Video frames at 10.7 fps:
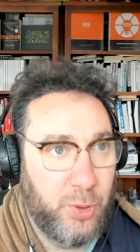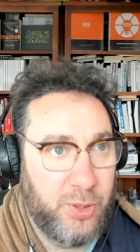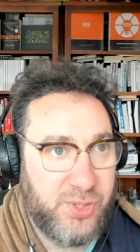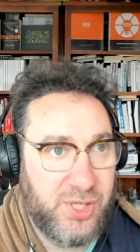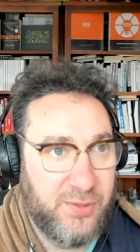
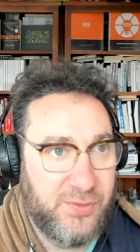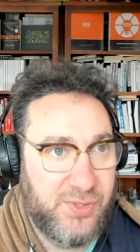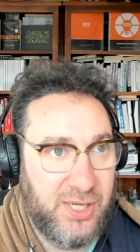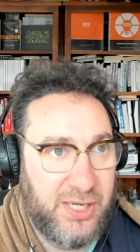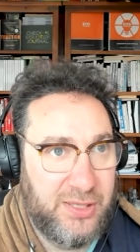ourselves
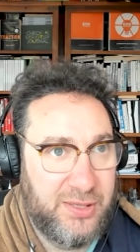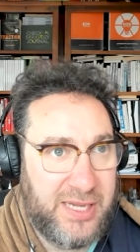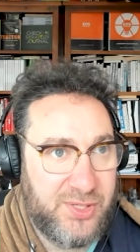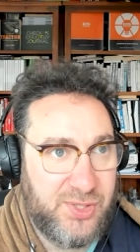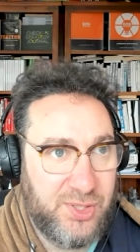in
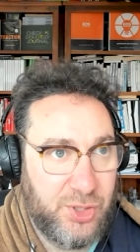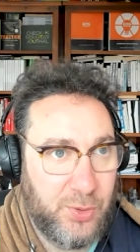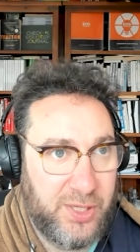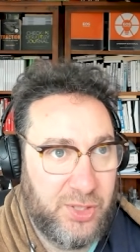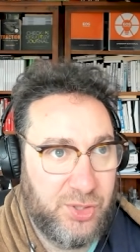that
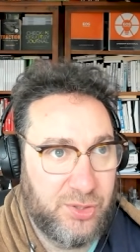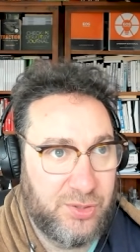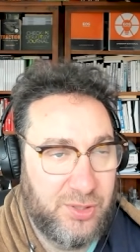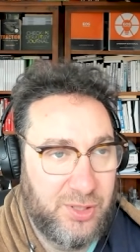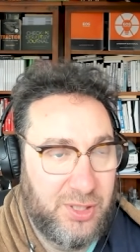situation